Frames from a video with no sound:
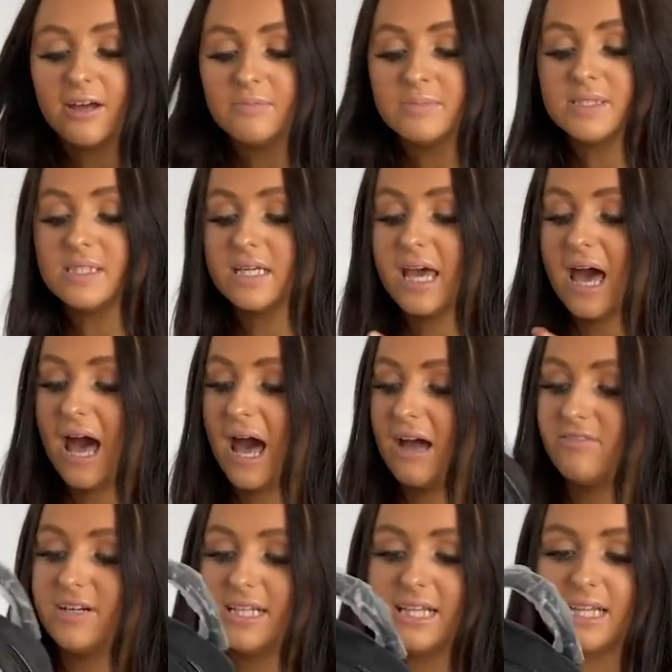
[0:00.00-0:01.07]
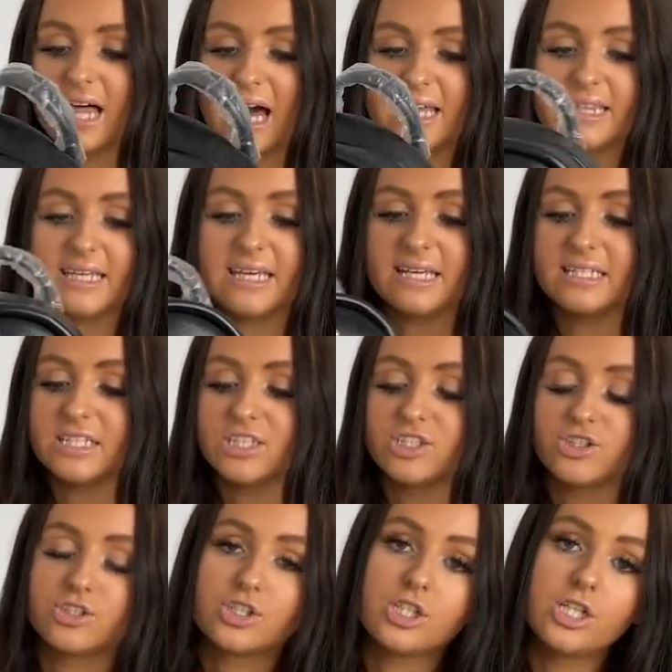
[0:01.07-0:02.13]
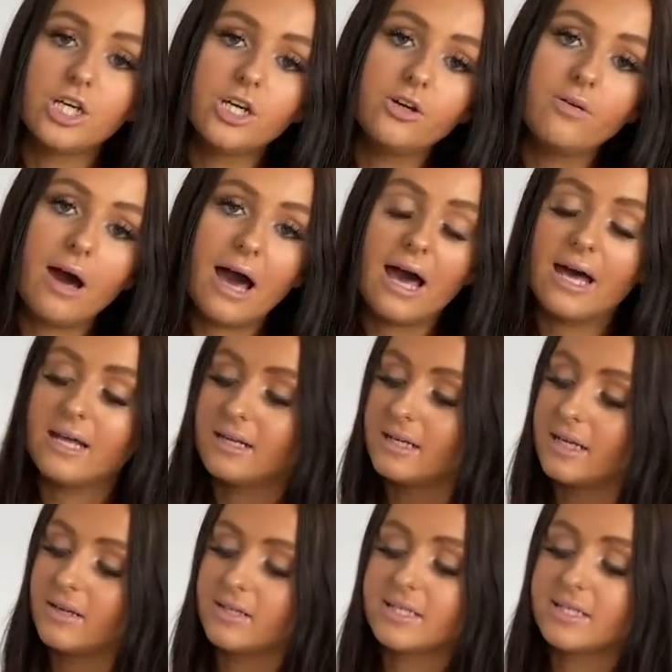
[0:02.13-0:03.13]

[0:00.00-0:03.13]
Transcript: So yeah, I really like this. It's just cute and